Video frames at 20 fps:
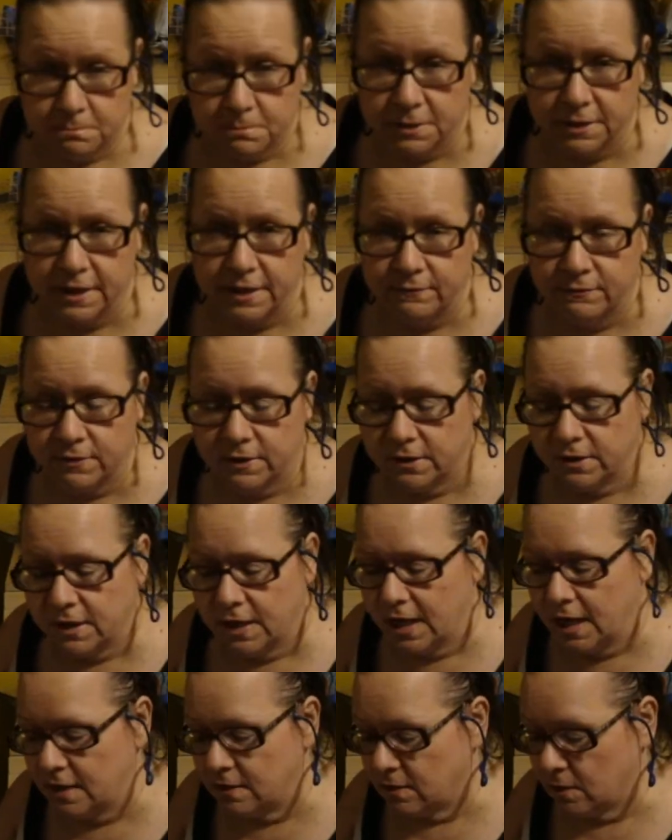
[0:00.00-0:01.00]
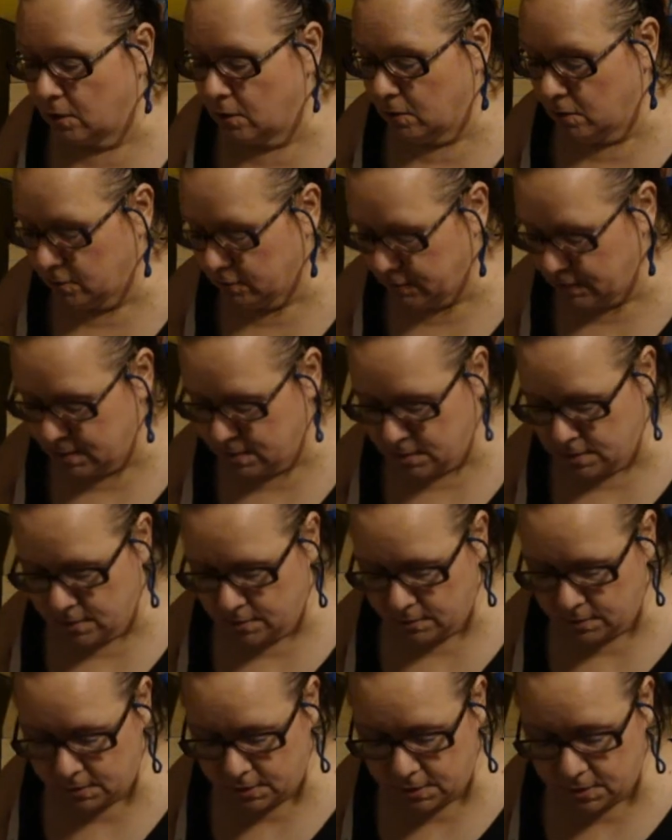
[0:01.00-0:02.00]
believe it or not, all these
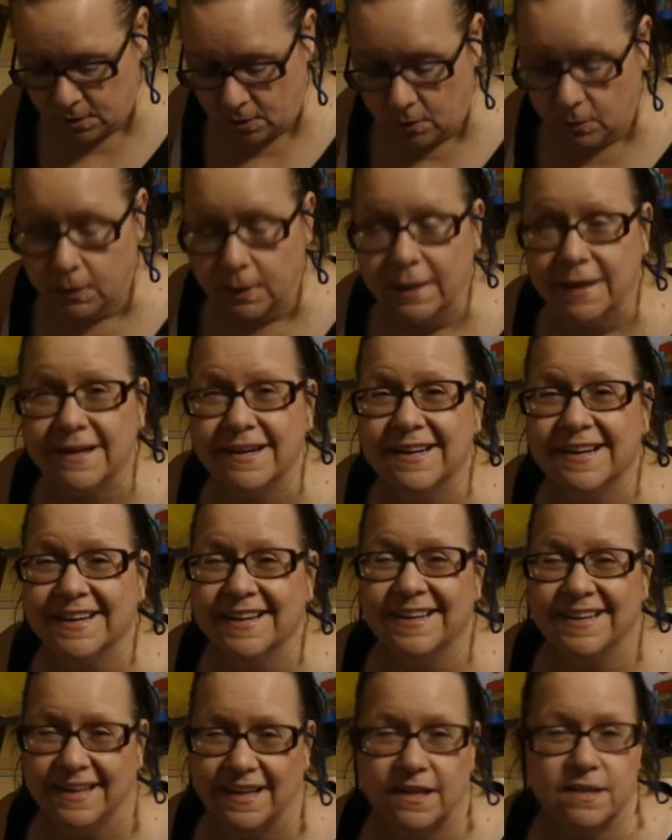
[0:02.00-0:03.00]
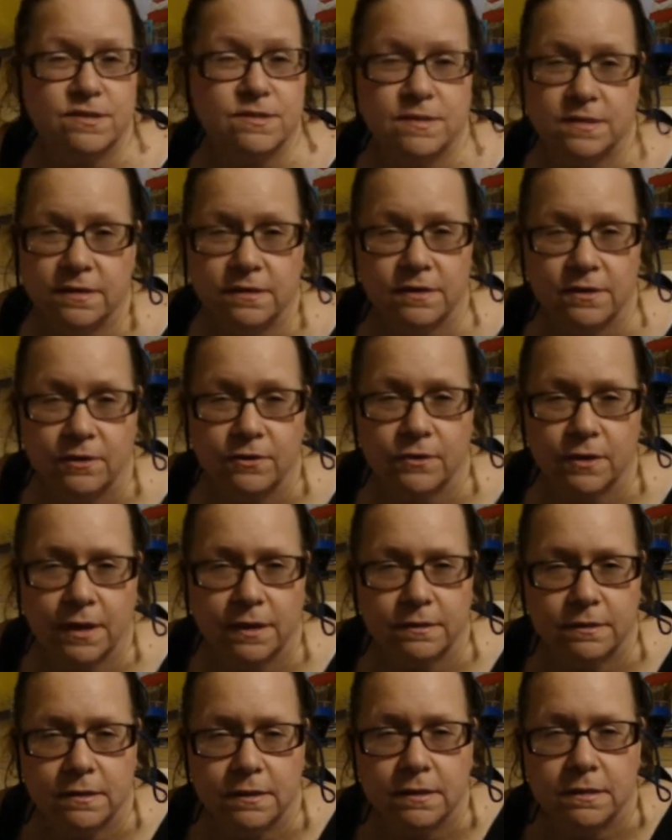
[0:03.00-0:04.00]
years of sewing, I still don't
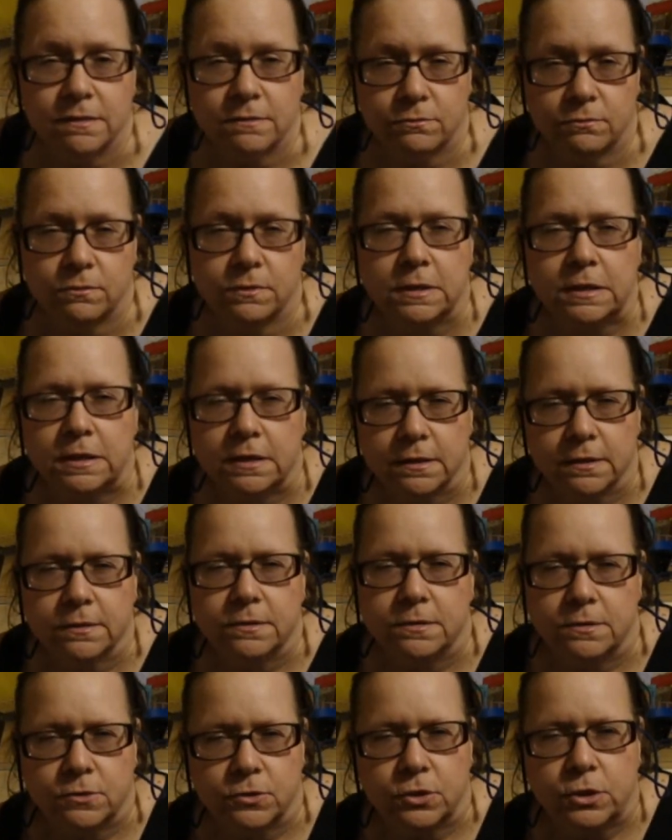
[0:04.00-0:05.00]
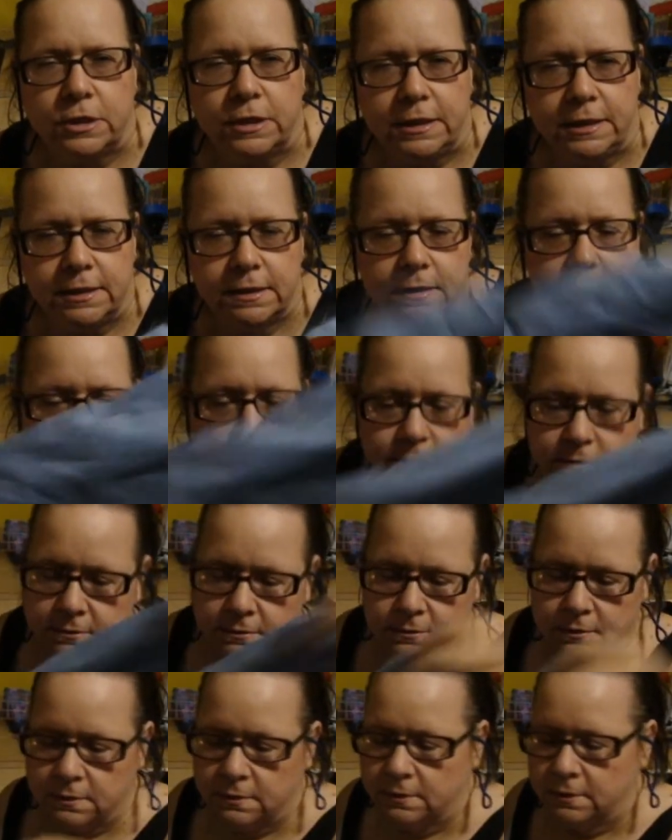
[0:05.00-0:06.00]
cut things real straight.
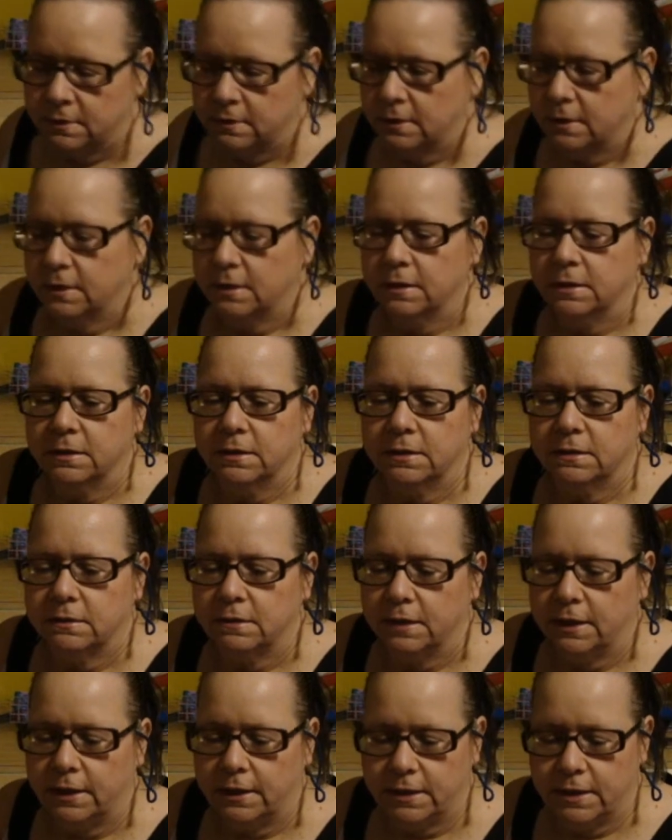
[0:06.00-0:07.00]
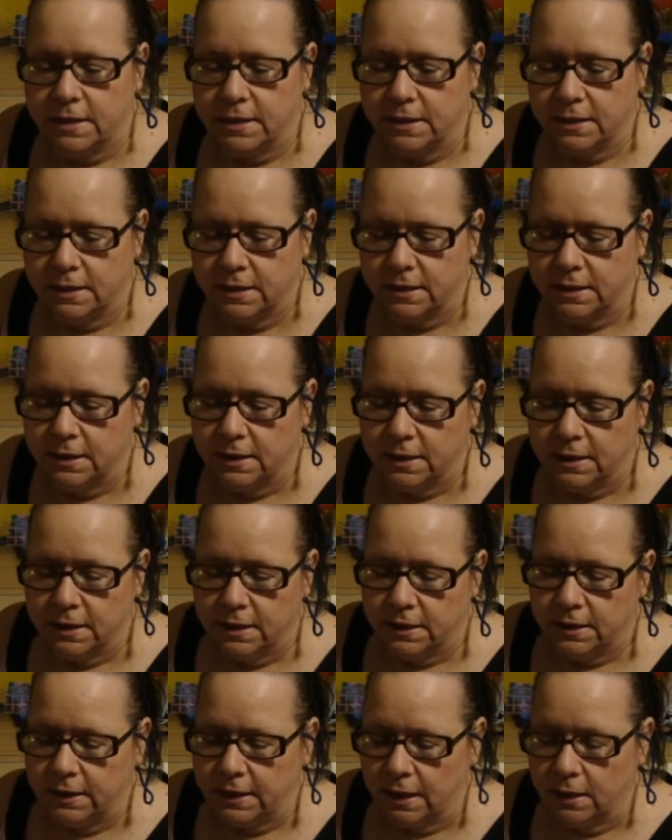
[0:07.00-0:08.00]
Alright.
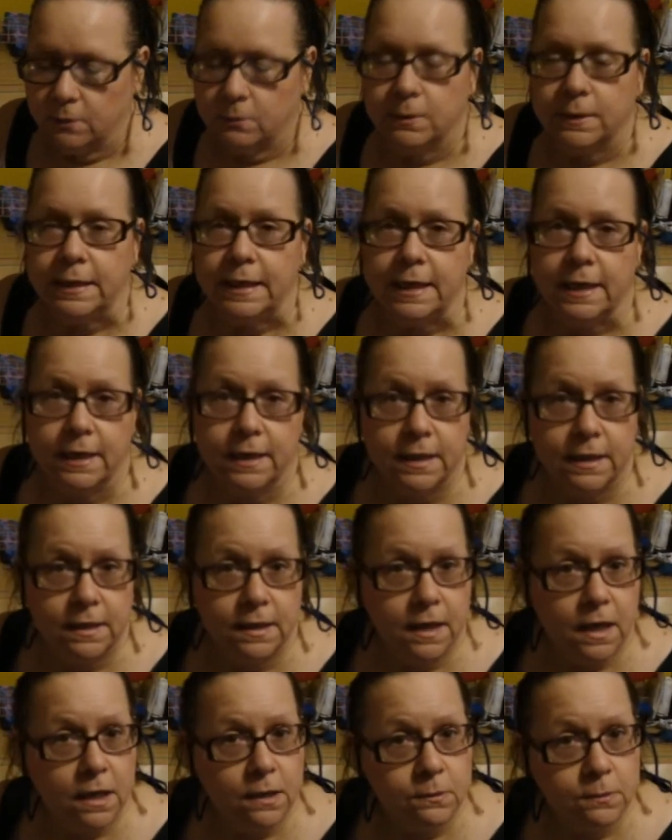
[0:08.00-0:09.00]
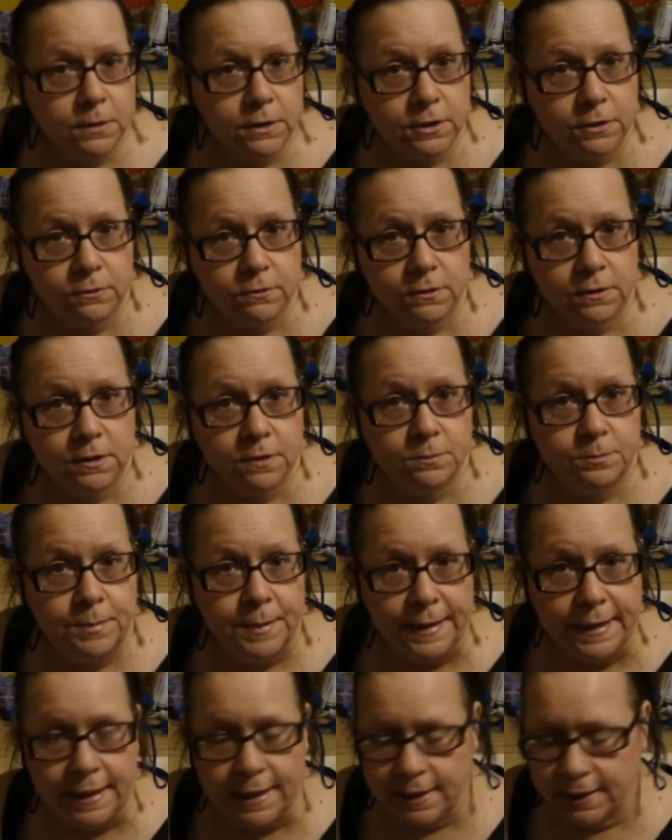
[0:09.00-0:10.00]
Now when Annie and I were doing the
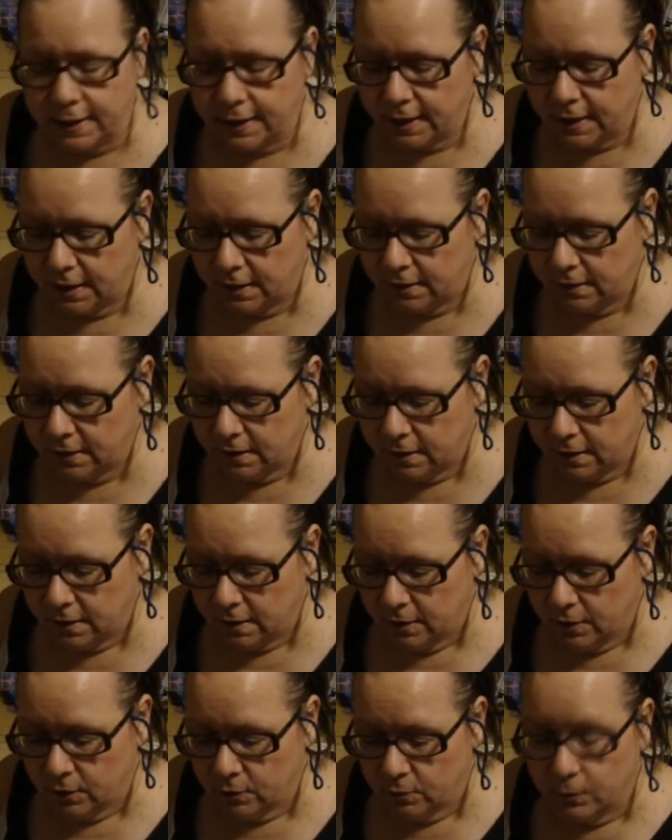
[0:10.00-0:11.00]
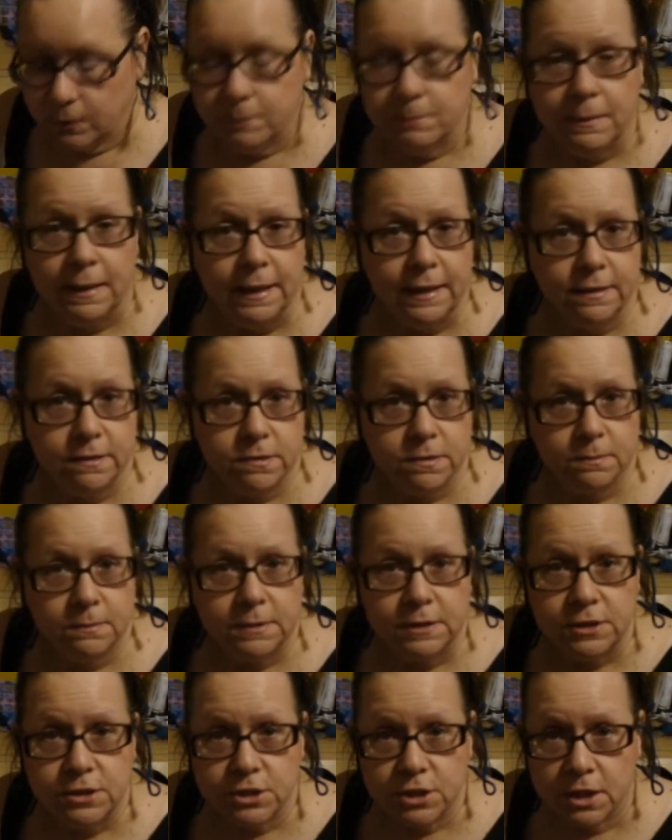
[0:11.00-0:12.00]
pinning, we made some
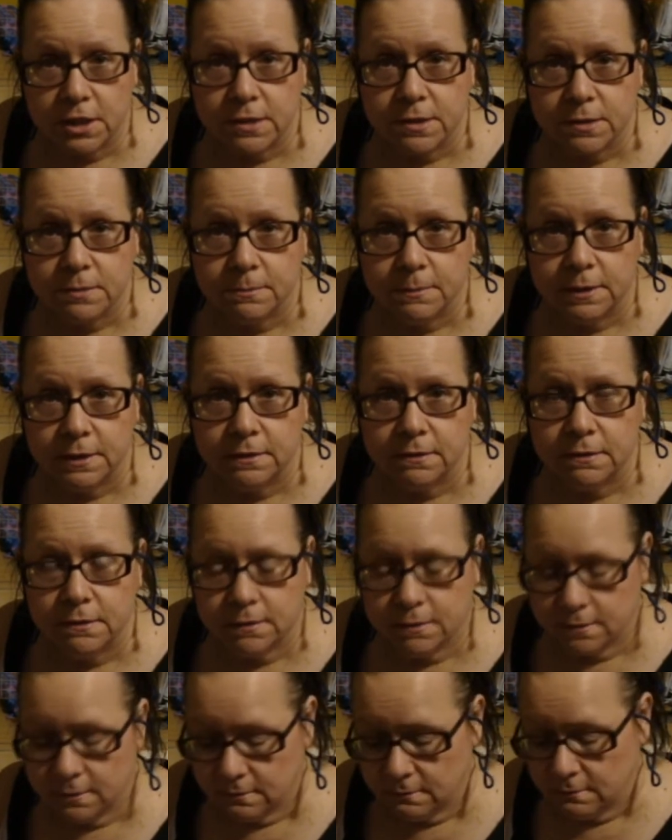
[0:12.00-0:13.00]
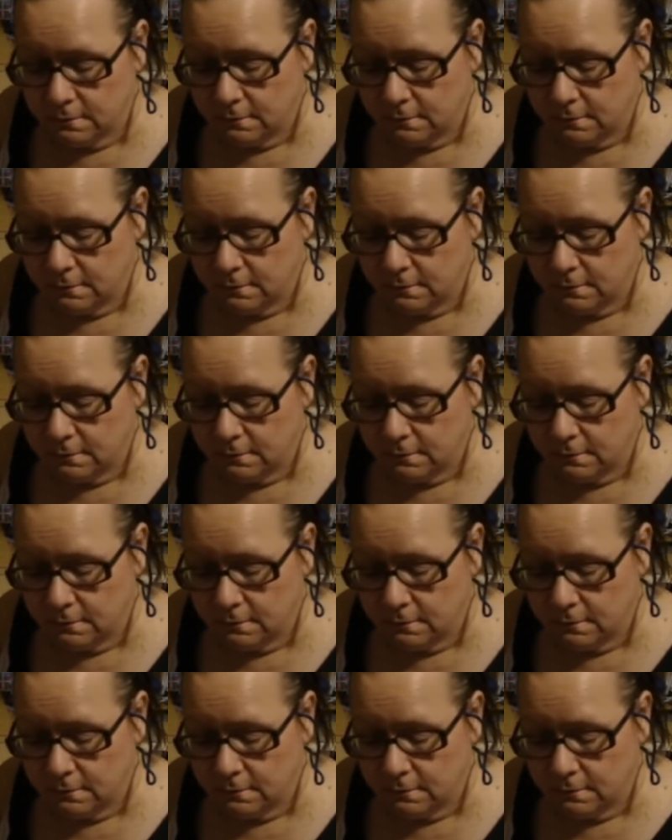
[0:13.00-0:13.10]
adjustments.